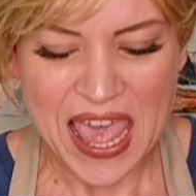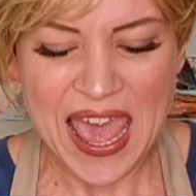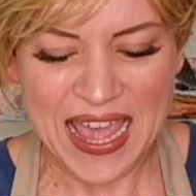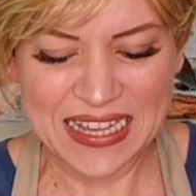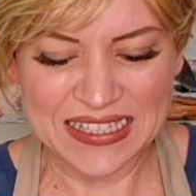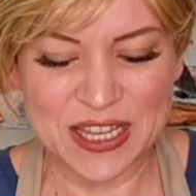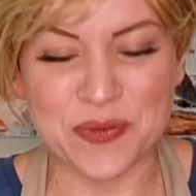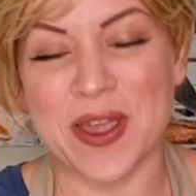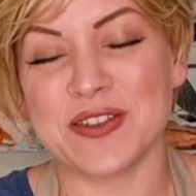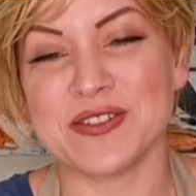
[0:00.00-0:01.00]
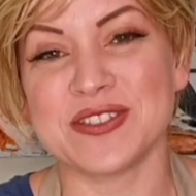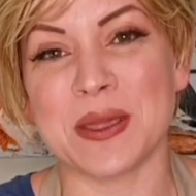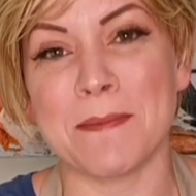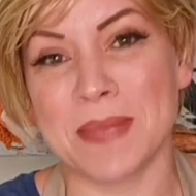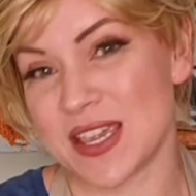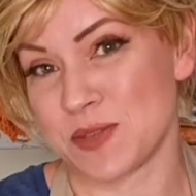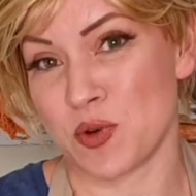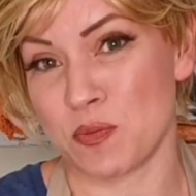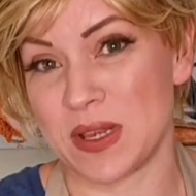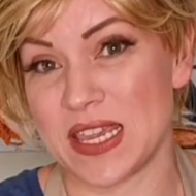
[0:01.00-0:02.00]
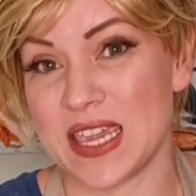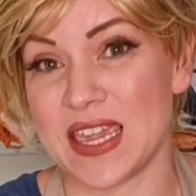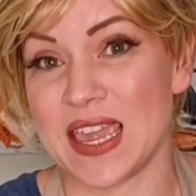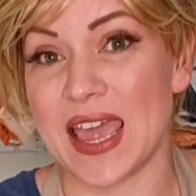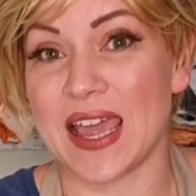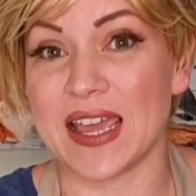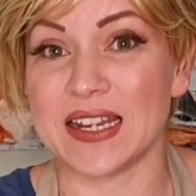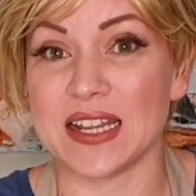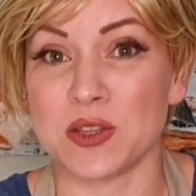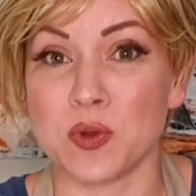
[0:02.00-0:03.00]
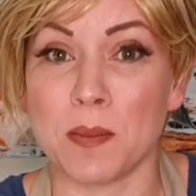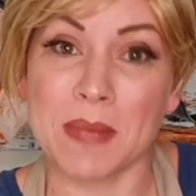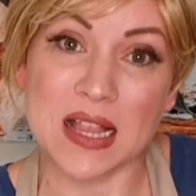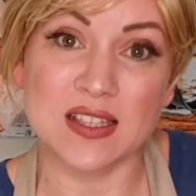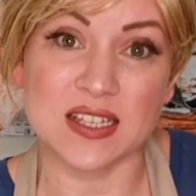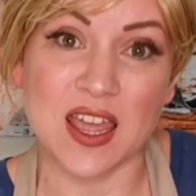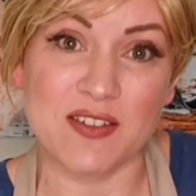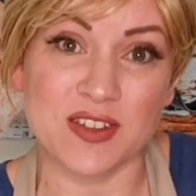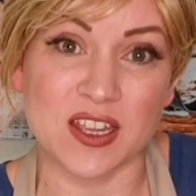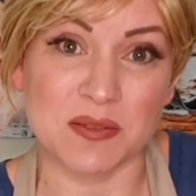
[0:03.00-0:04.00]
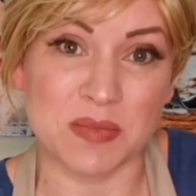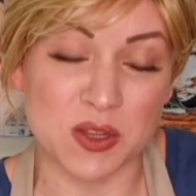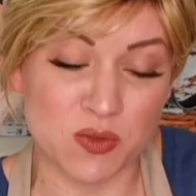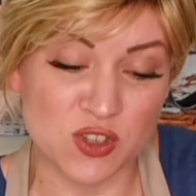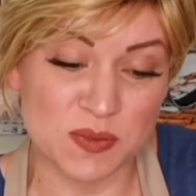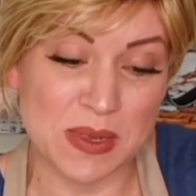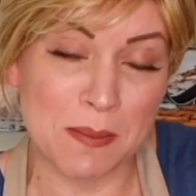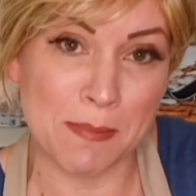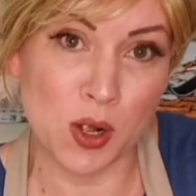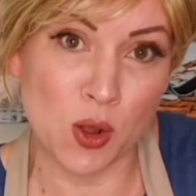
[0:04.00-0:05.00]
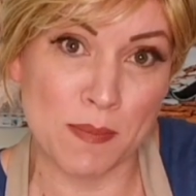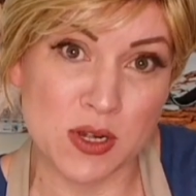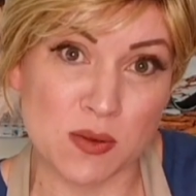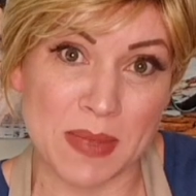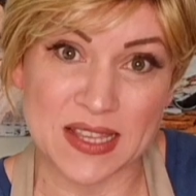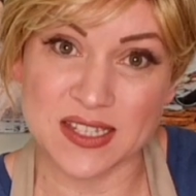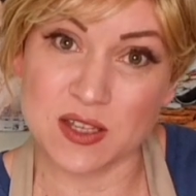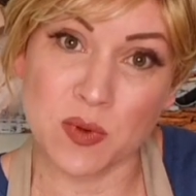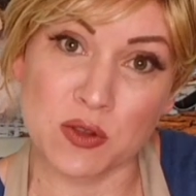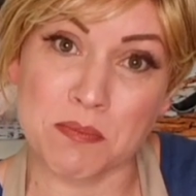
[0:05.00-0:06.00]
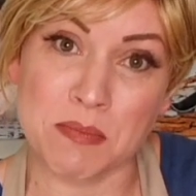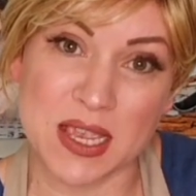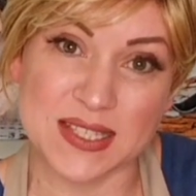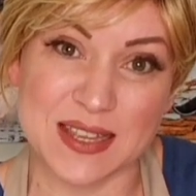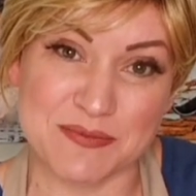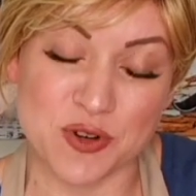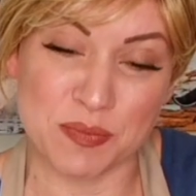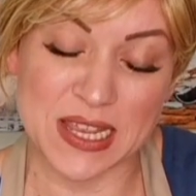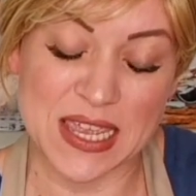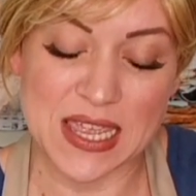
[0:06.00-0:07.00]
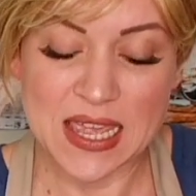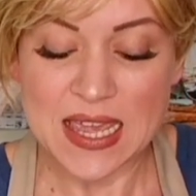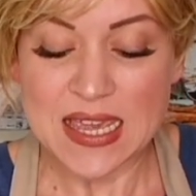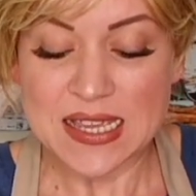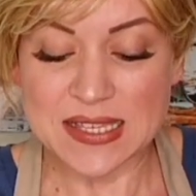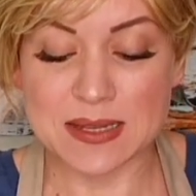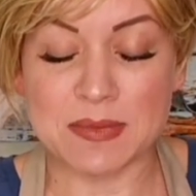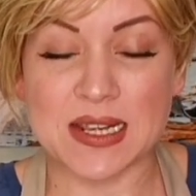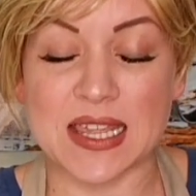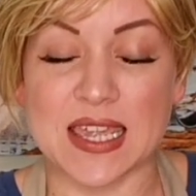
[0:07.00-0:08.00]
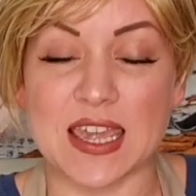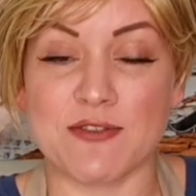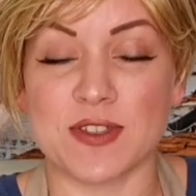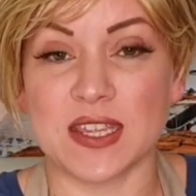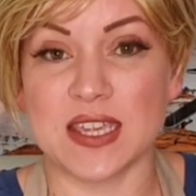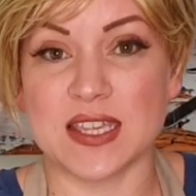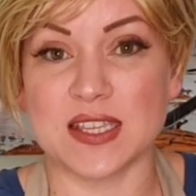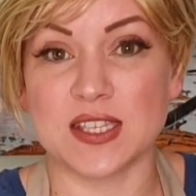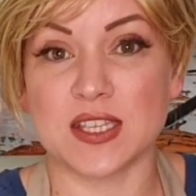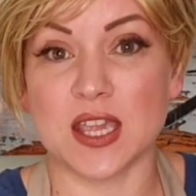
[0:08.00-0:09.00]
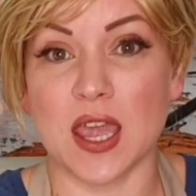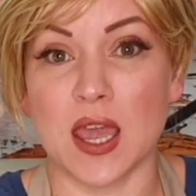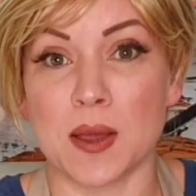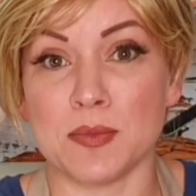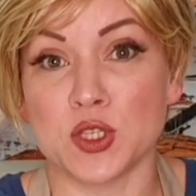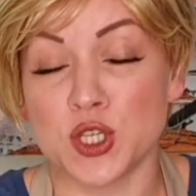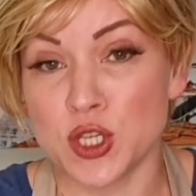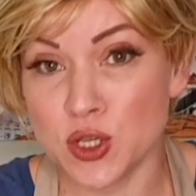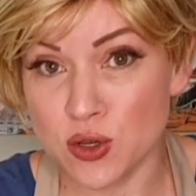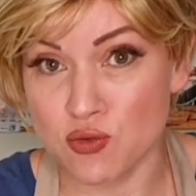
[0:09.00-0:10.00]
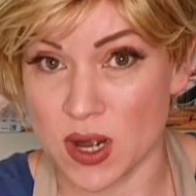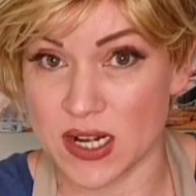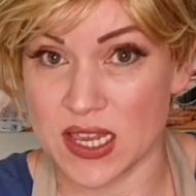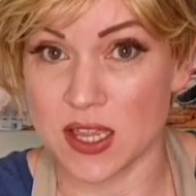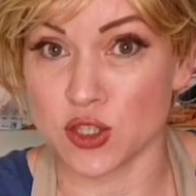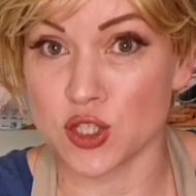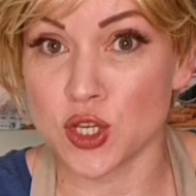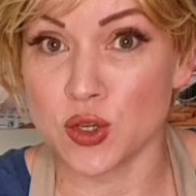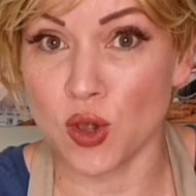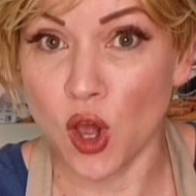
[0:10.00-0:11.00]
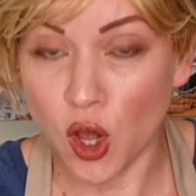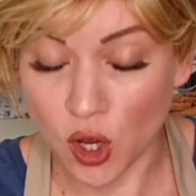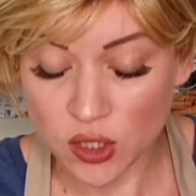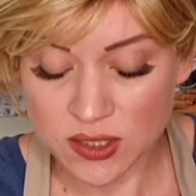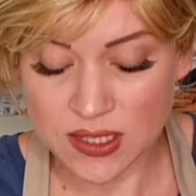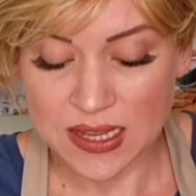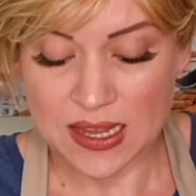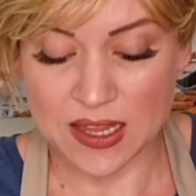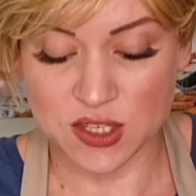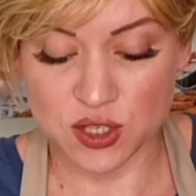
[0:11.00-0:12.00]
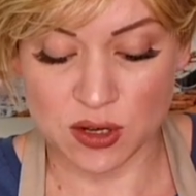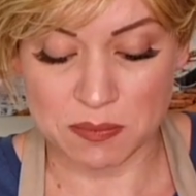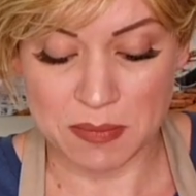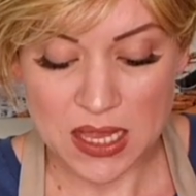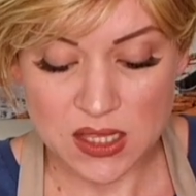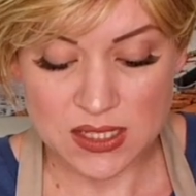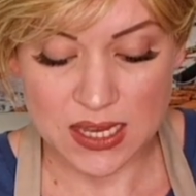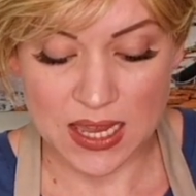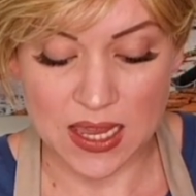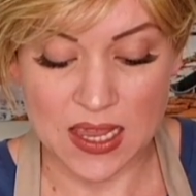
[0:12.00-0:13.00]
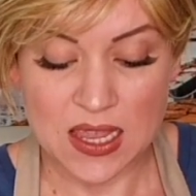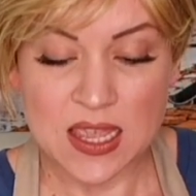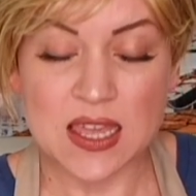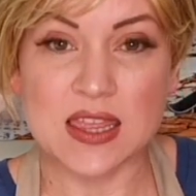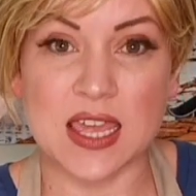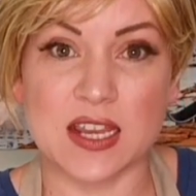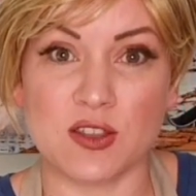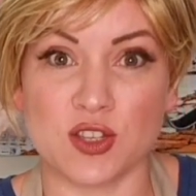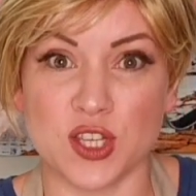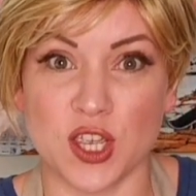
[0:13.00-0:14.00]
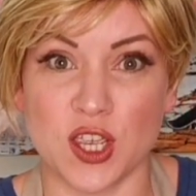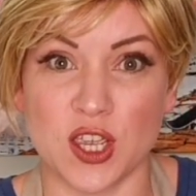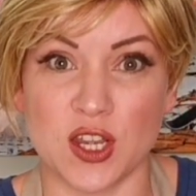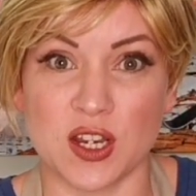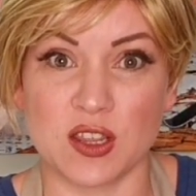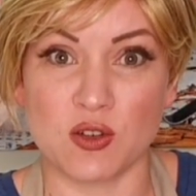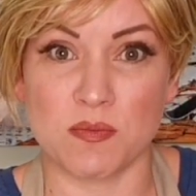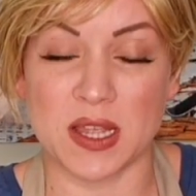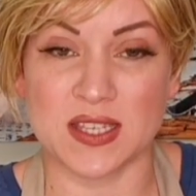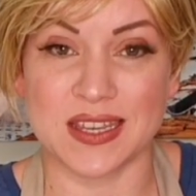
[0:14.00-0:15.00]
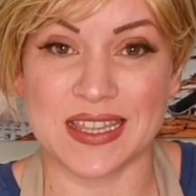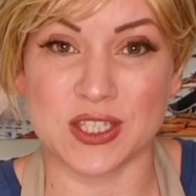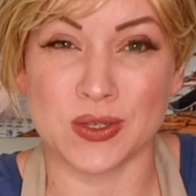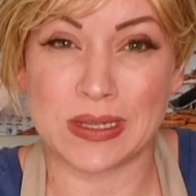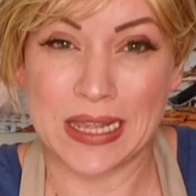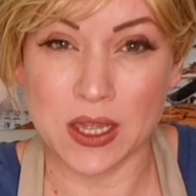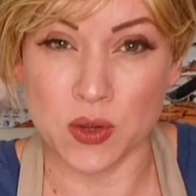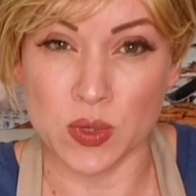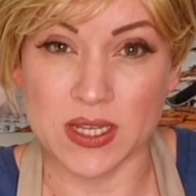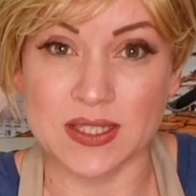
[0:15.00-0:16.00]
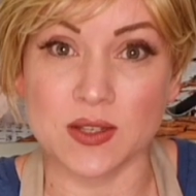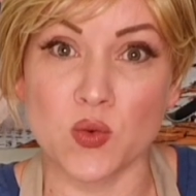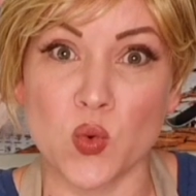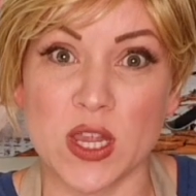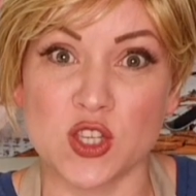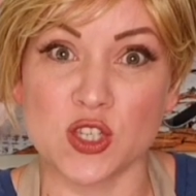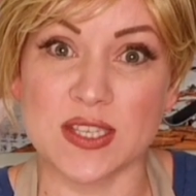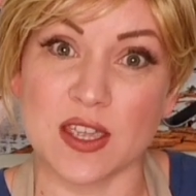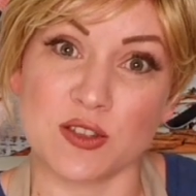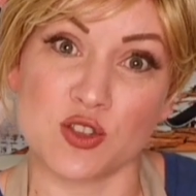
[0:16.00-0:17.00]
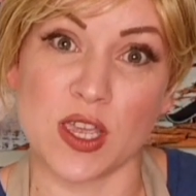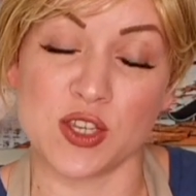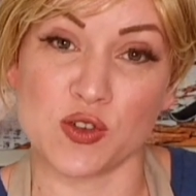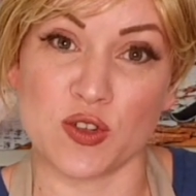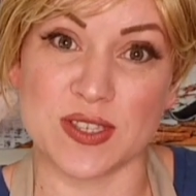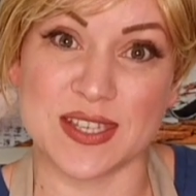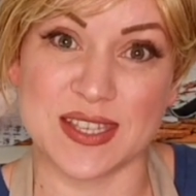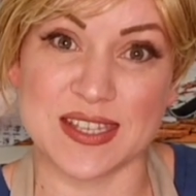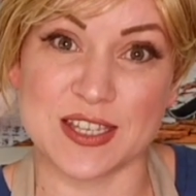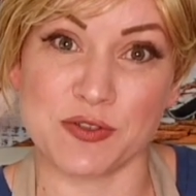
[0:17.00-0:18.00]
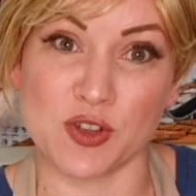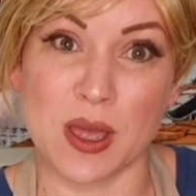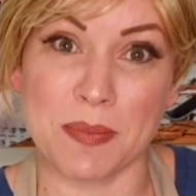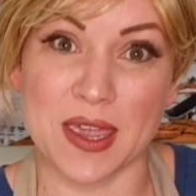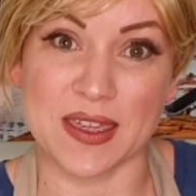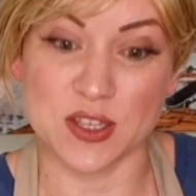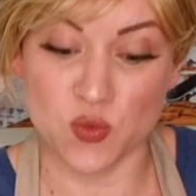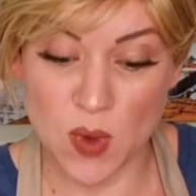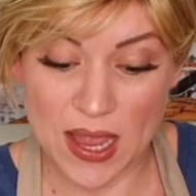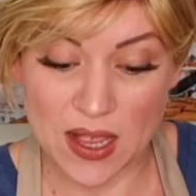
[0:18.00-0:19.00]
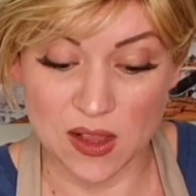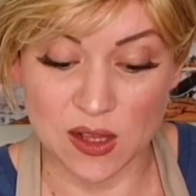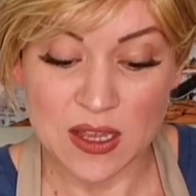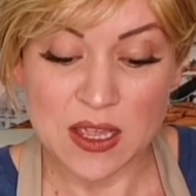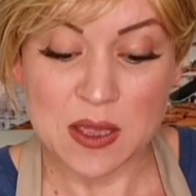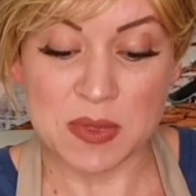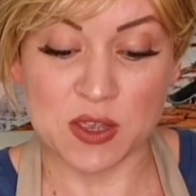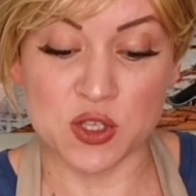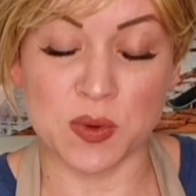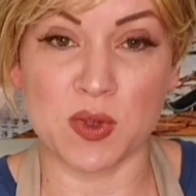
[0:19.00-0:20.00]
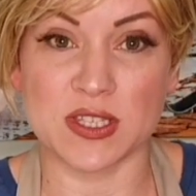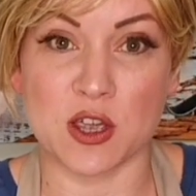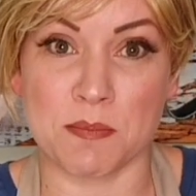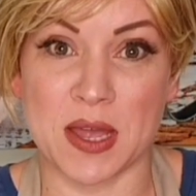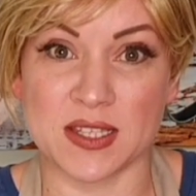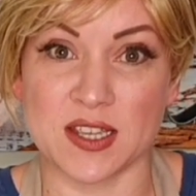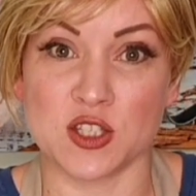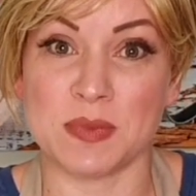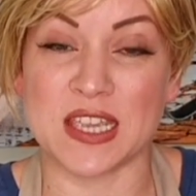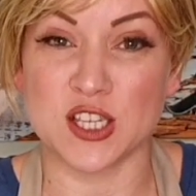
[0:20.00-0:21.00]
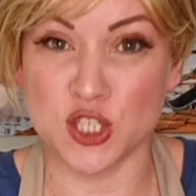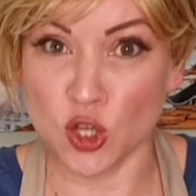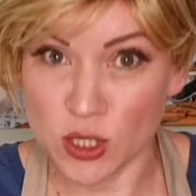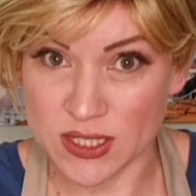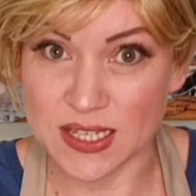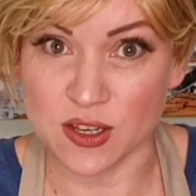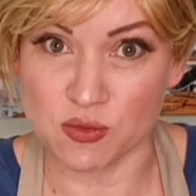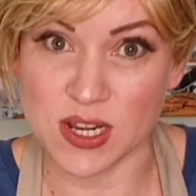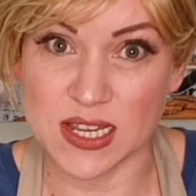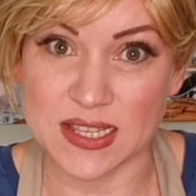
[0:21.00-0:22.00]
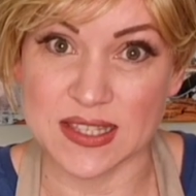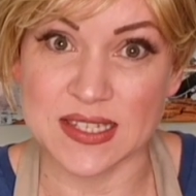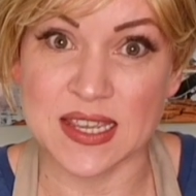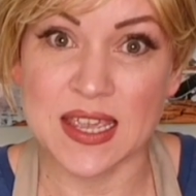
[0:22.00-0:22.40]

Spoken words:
and it won't mix properly, and it will melt in the oven but will just be a blob in your batter. It won't mix in properly. Similarly, if it is too runny and too hot and start melting, then you turn your butter into liquid, which is going to change your consistency of your cupcake as well, because we want our butter to be a solid ingredient